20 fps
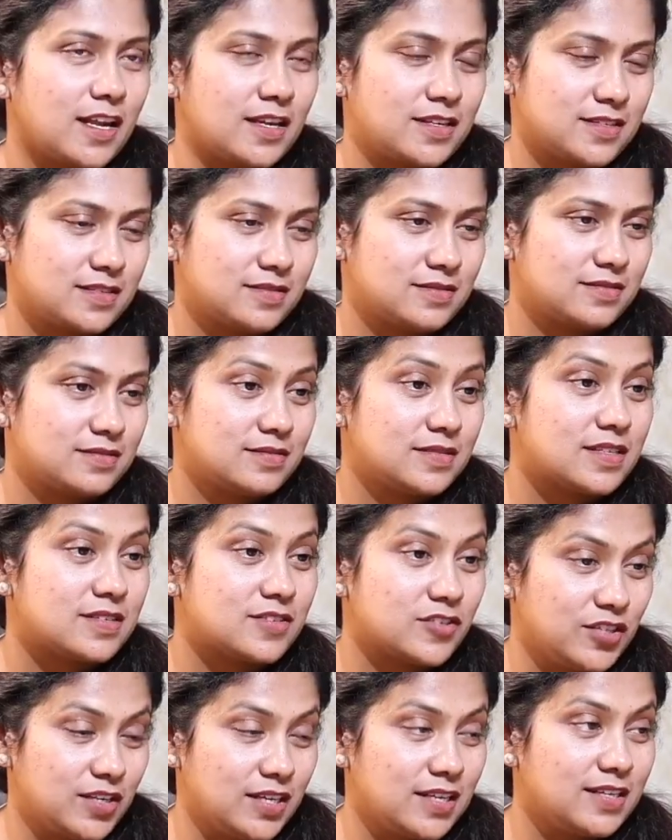Great.
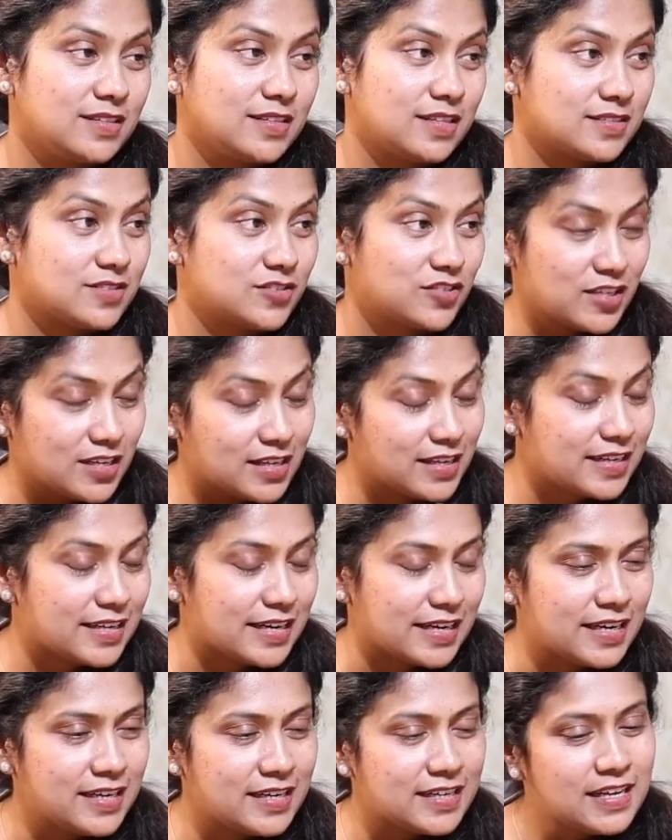That really, that's really
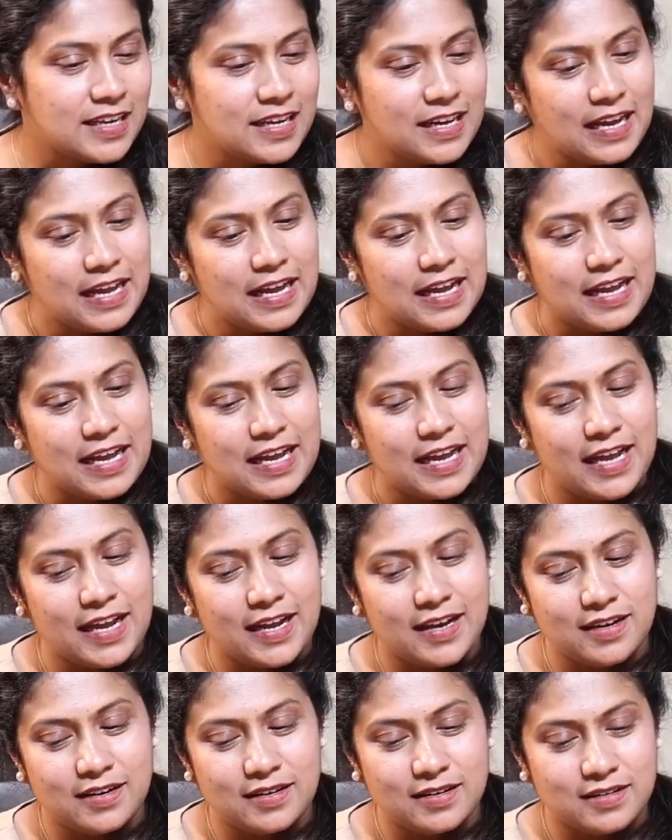great.
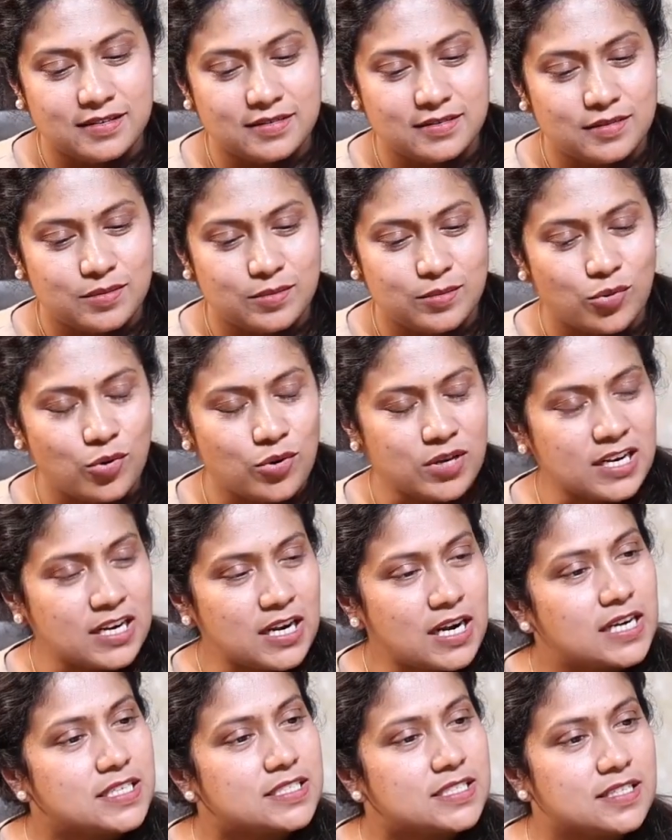And
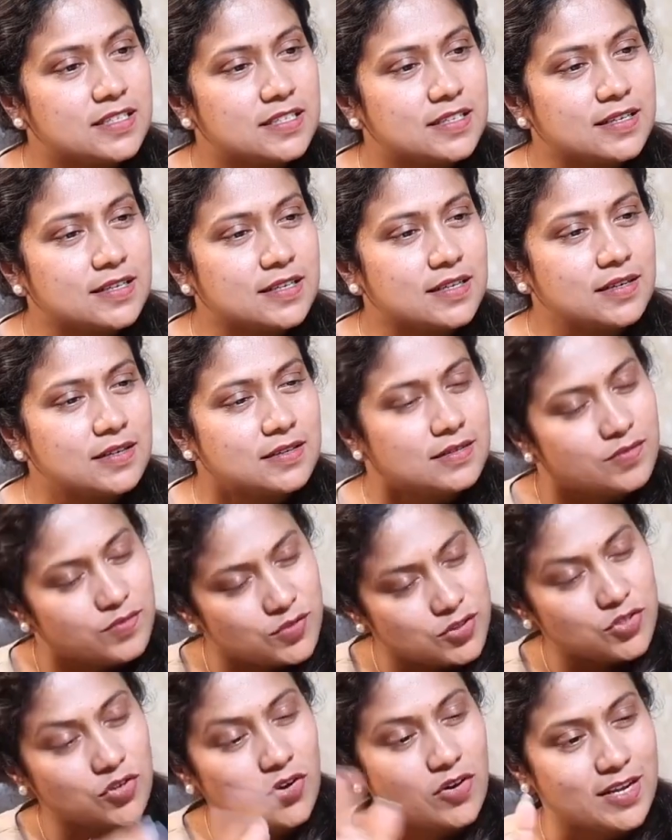broken hearts andarki,
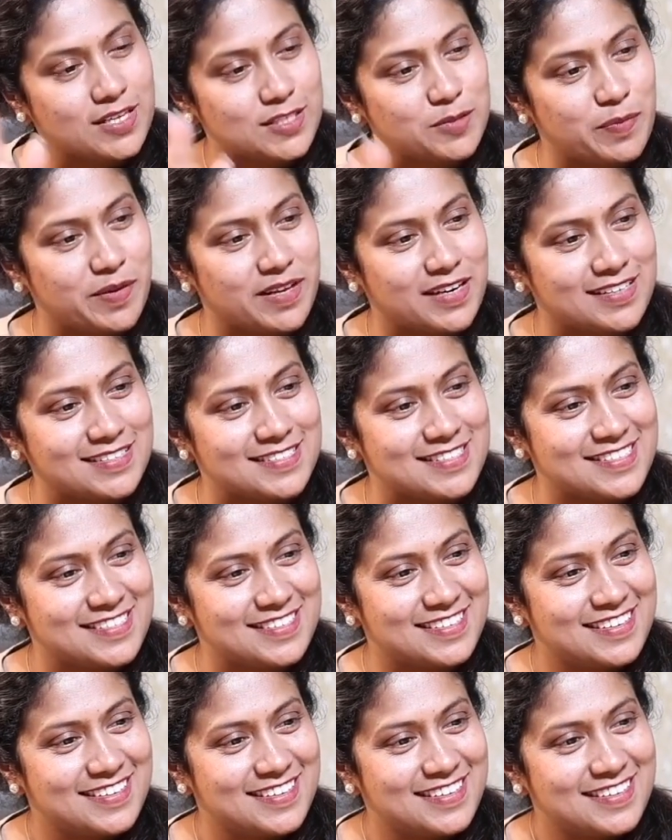with your experience,
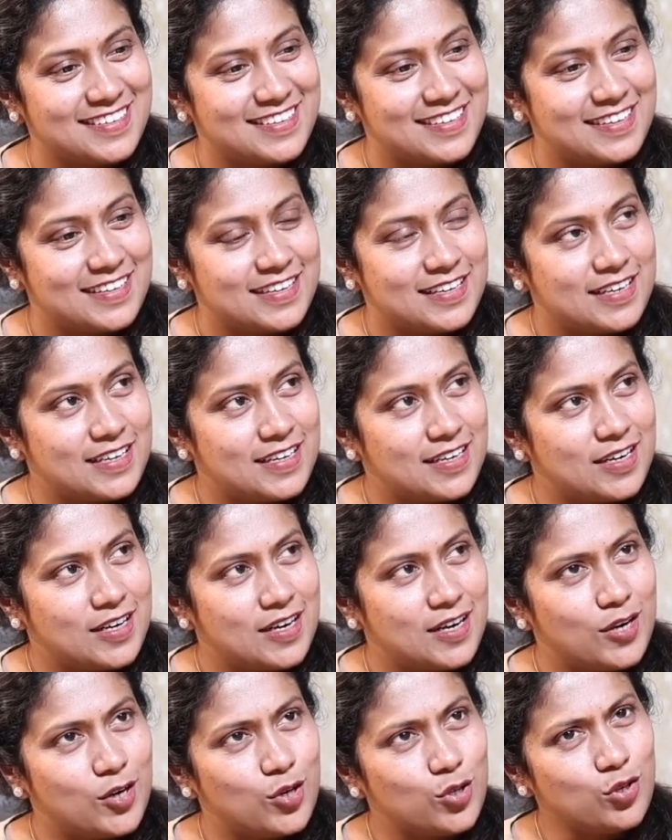mm.
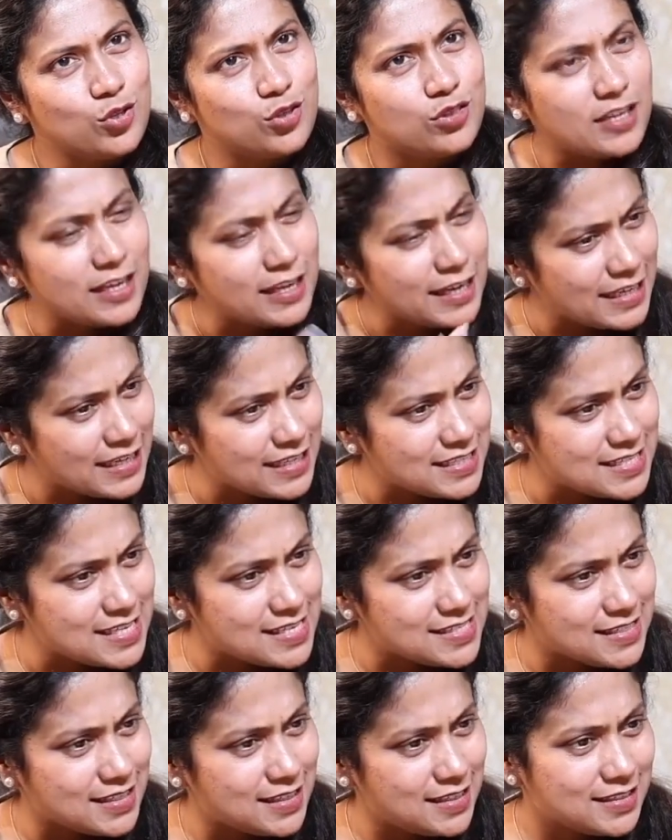do you think it is
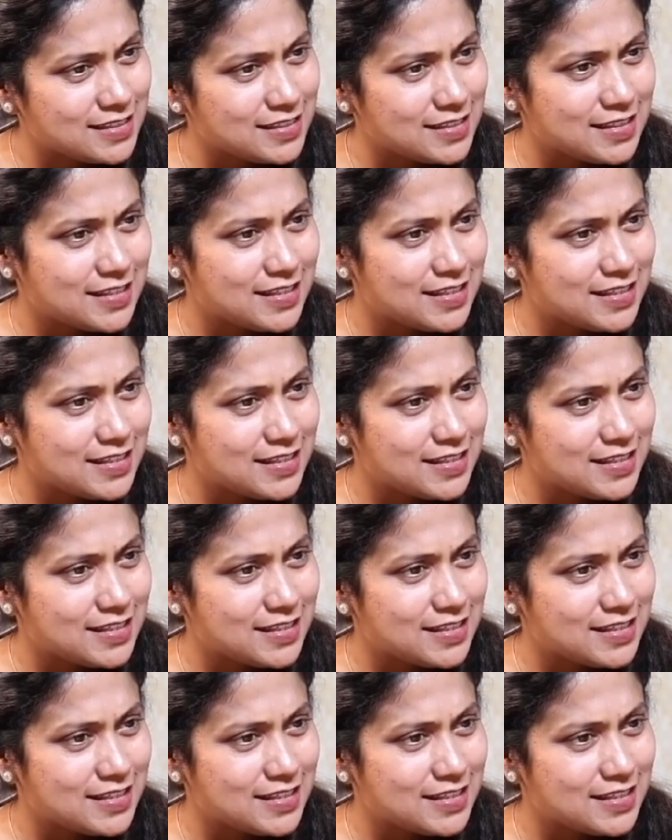easy?